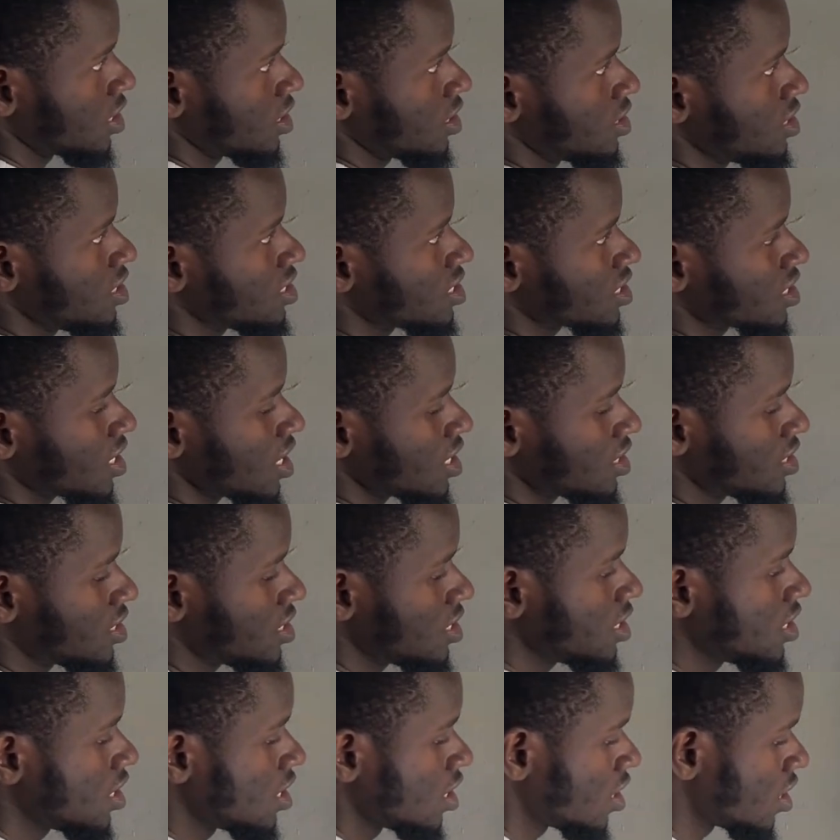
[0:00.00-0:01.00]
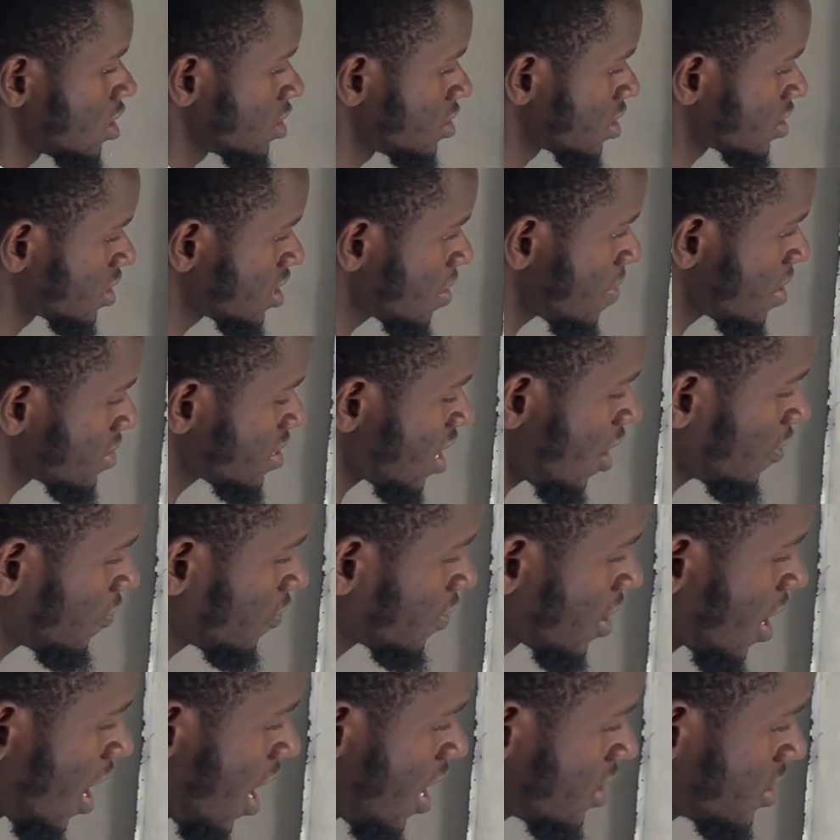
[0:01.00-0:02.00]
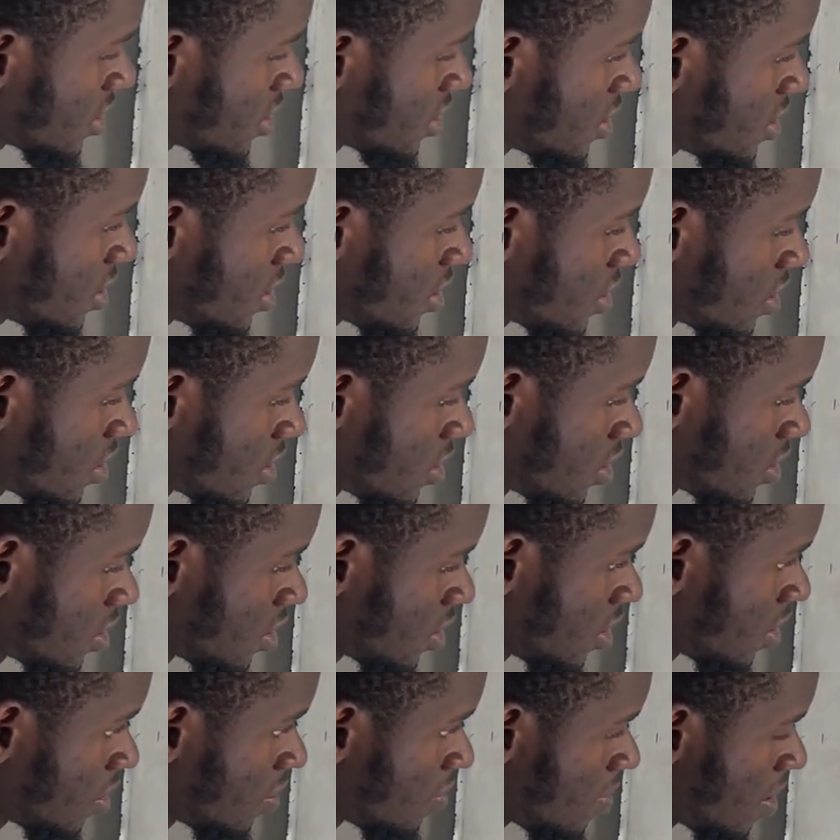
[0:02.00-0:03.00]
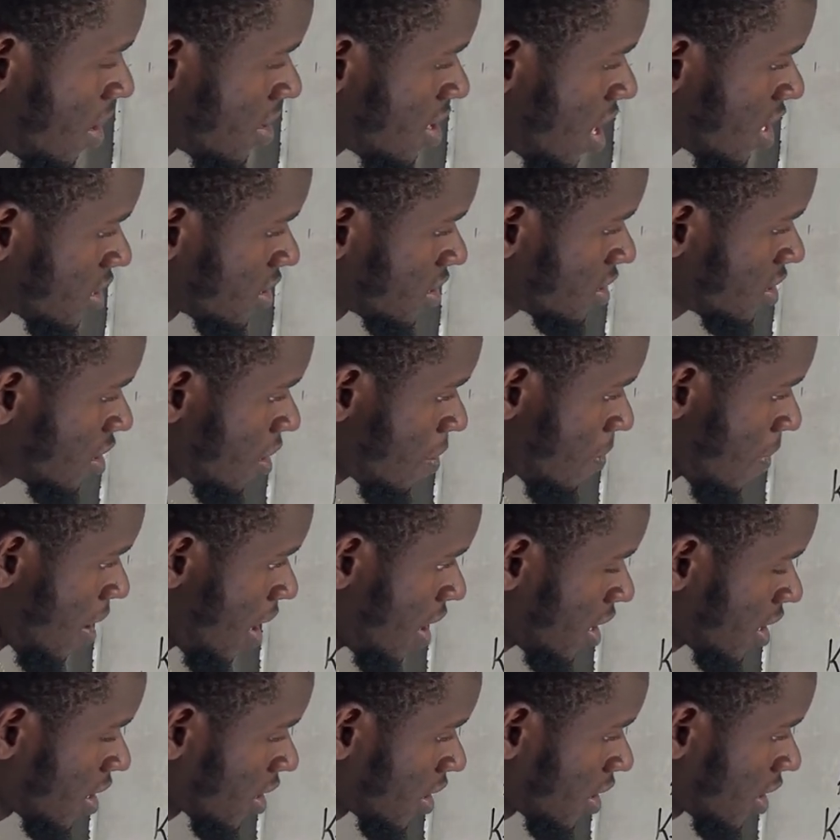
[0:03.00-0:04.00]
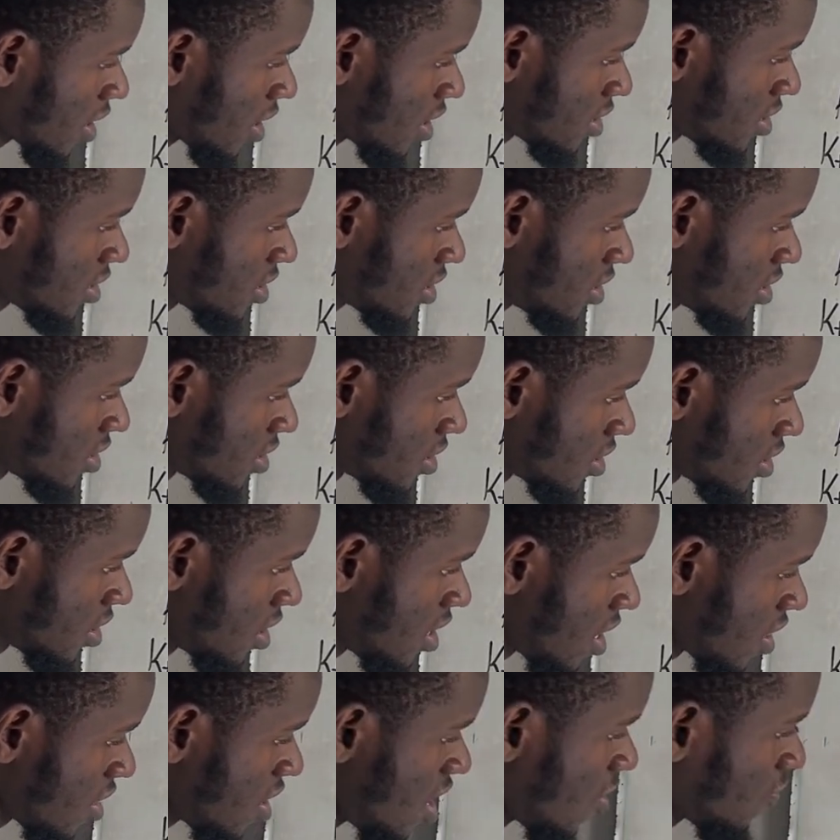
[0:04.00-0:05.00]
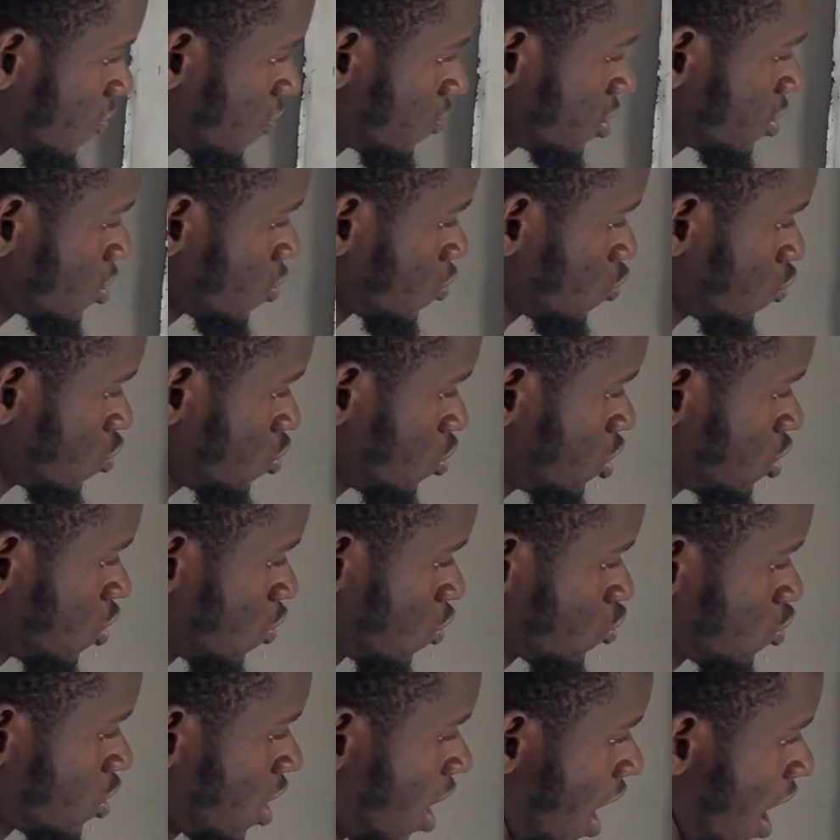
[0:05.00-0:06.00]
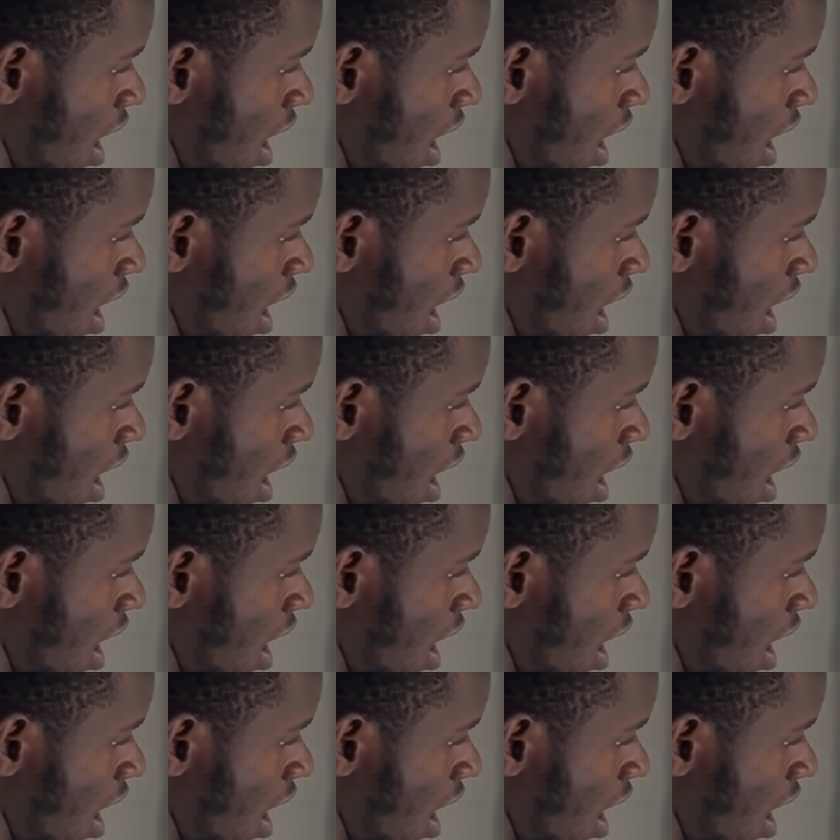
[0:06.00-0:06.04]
This kt is the same as having it minus sigma kt. Therefore, this equation